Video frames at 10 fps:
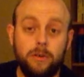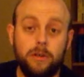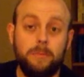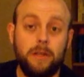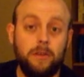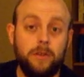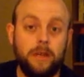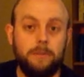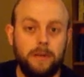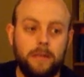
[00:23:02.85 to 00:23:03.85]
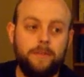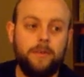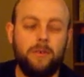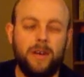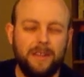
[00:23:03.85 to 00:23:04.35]
going to be a lot there, but you never
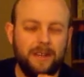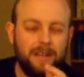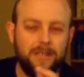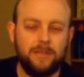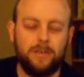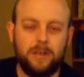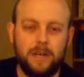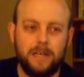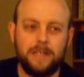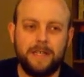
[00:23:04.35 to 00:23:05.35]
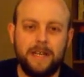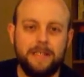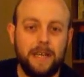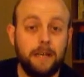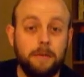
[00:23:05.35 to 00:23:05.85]
know. I think I saw a
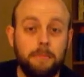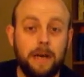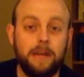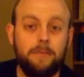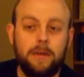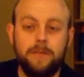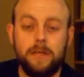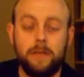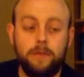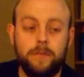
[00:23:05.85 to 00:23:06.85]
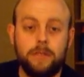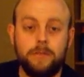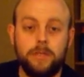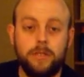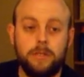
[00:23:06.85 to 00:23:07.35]
Titanium Man when I was at Universal
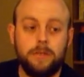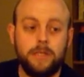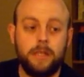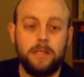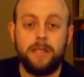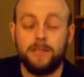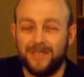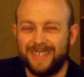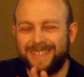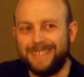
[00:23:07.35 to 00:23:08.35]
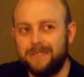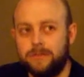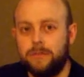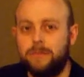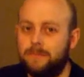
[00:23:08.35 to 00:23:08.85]
Studios the other day, so I don't
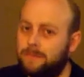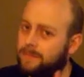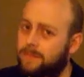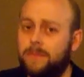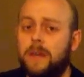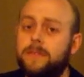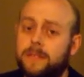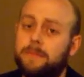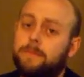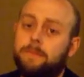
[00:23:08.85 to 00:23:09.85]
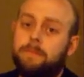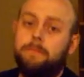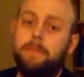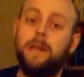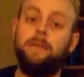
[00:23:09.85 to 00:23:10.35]
know. I'll see.
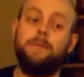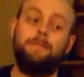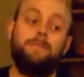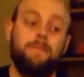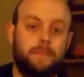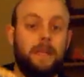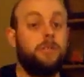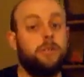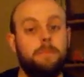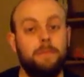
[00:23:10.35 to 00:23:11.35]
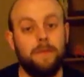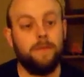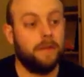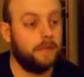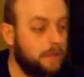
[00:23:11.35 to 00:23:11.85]
But anyway, that should be me
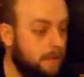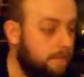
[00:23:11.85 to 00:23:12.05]
finished.